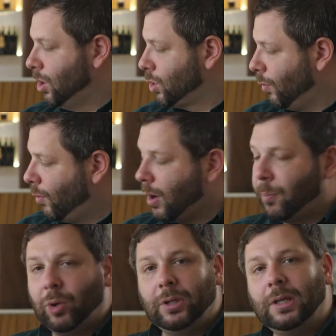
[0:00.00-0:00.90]
So when we are
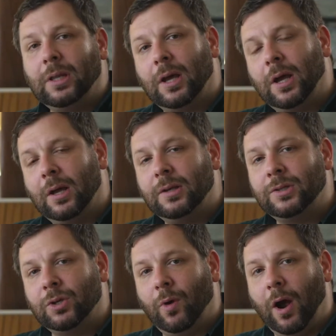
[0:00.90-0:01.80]
putting the
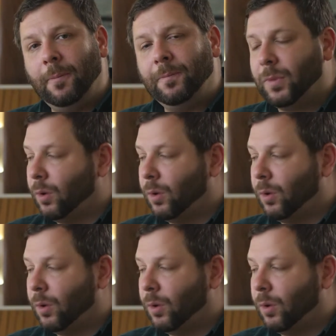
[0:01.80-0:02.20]
Syrah